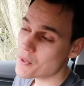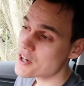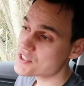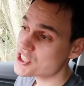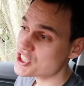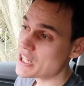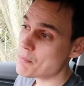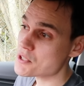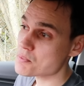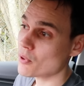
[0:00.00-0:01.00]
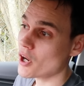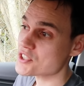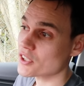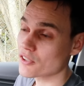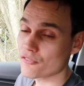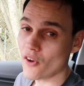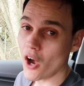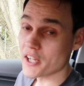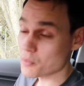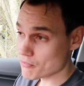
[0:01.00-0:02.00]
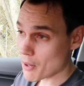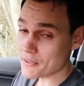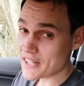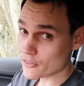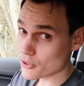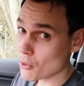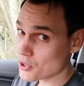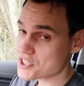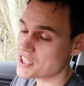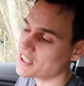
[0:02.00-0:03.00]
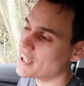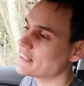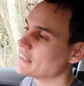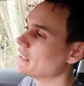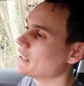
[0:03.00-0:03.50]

whereas the cheapest price I could find with mum and dad on the policy again